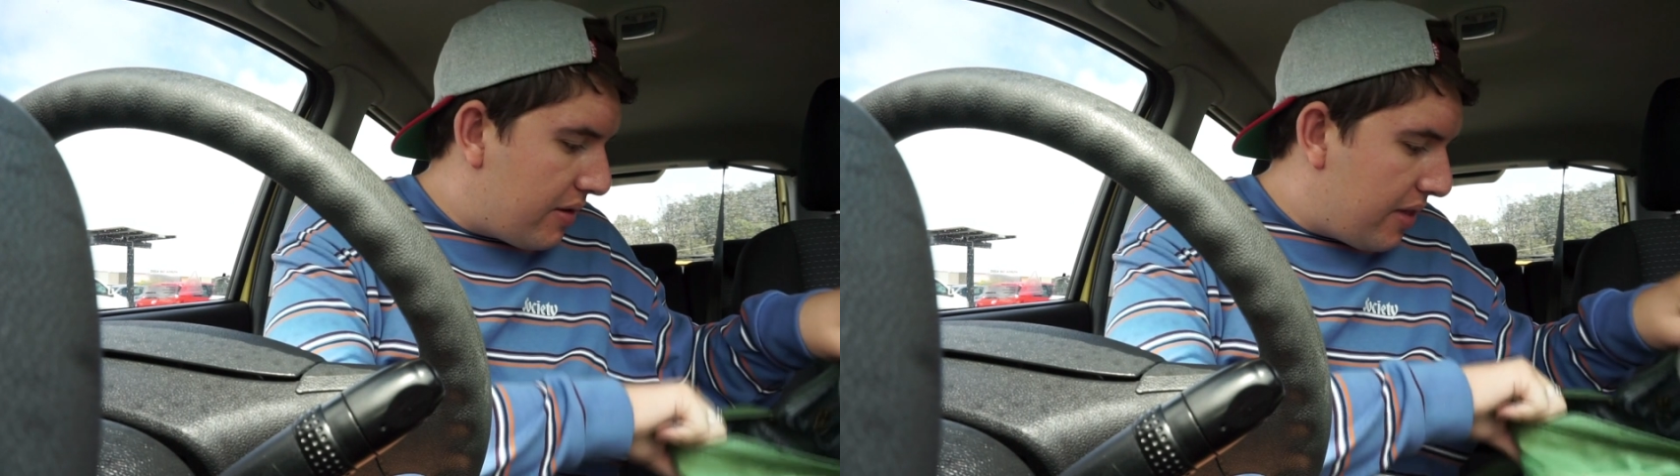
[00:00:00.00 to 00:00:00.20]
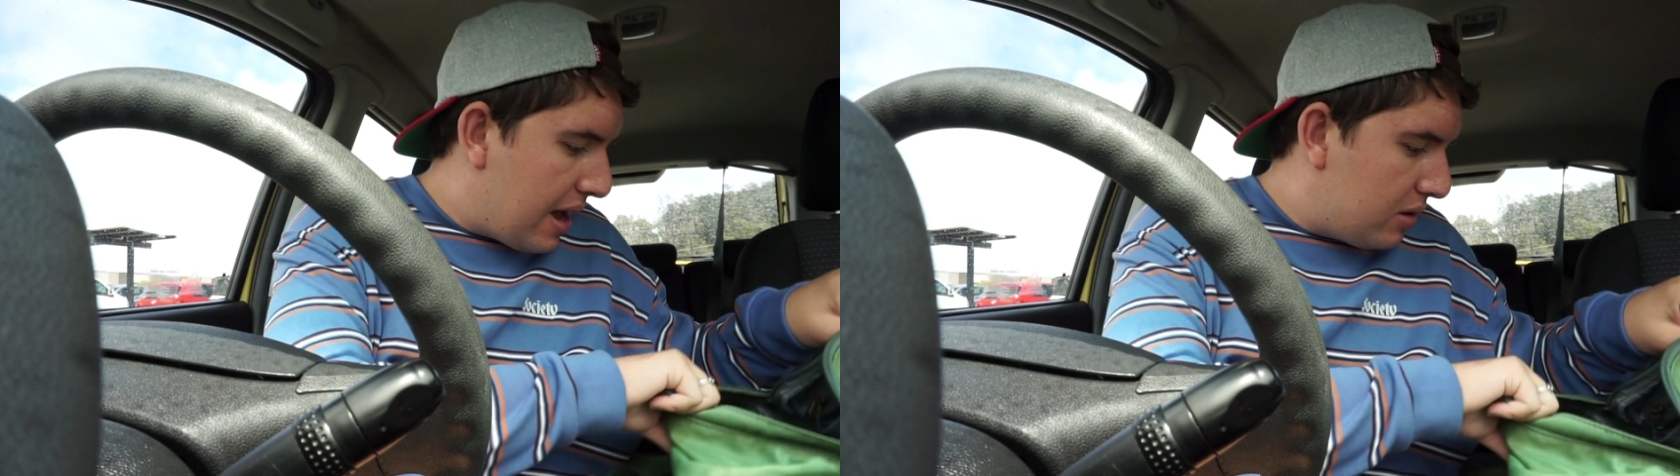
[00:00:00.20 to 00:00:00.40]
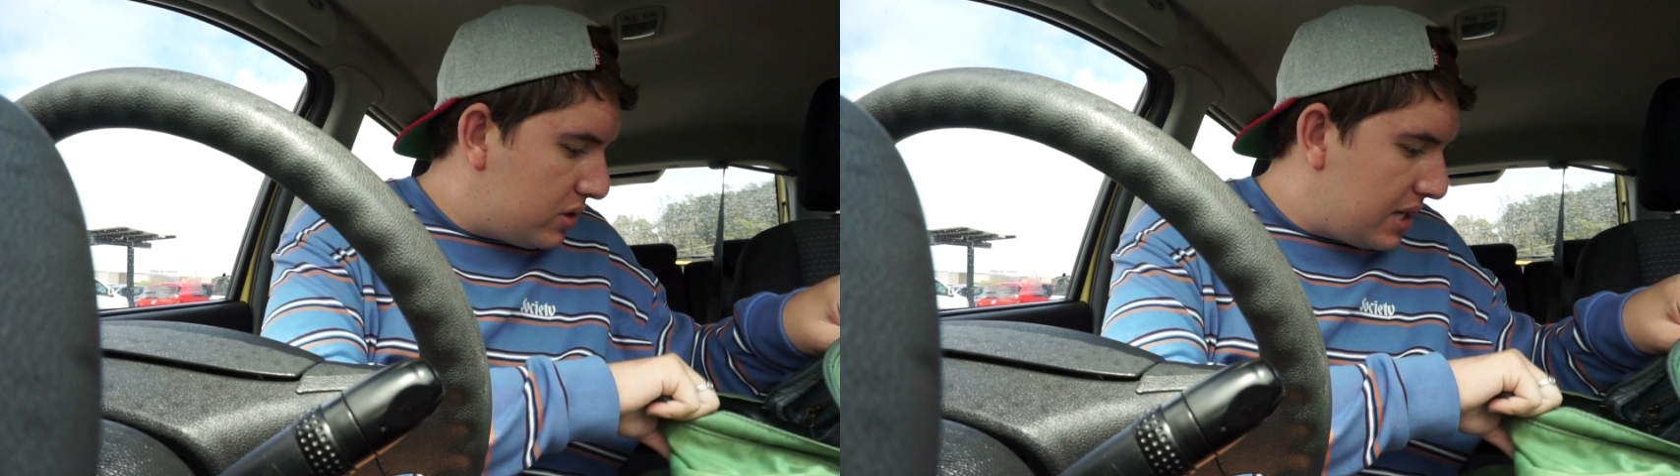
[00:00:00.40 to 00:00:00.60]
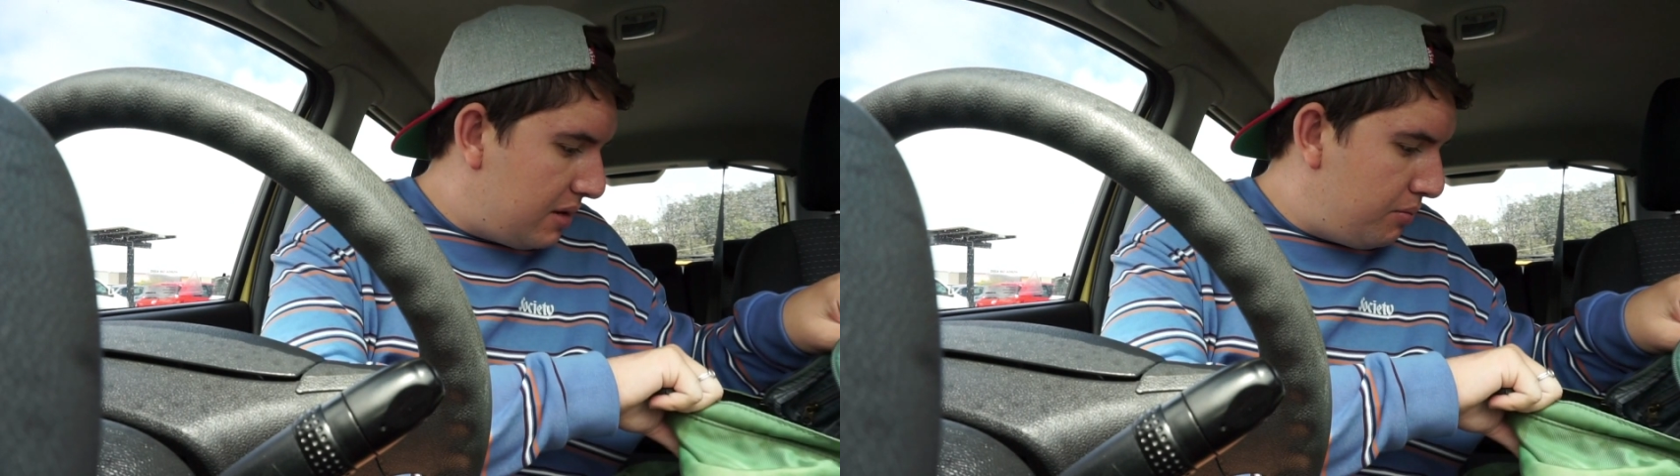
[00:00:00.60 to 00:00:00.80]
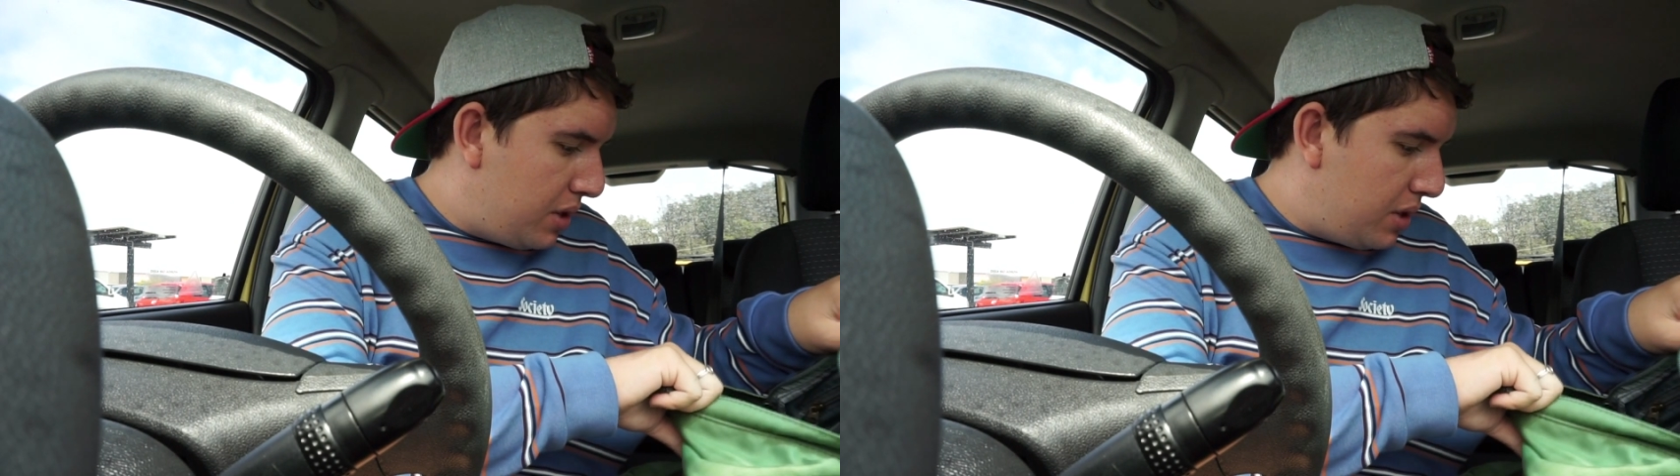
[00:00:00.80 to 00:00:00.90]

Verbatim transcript: around the house in